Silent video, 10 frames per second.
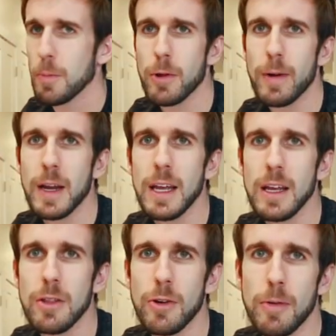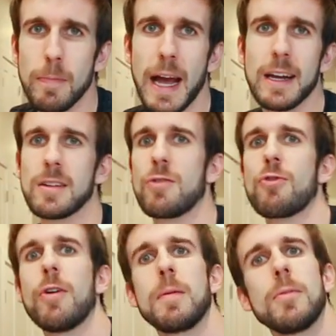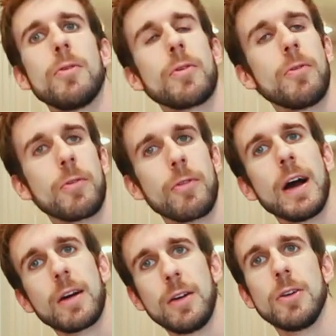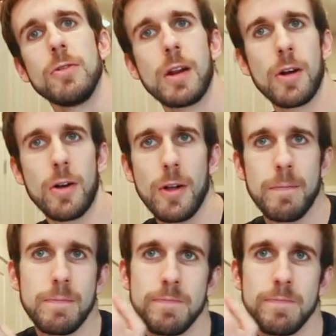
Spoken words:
they're either back at the drawing board or they're not going to do it at all.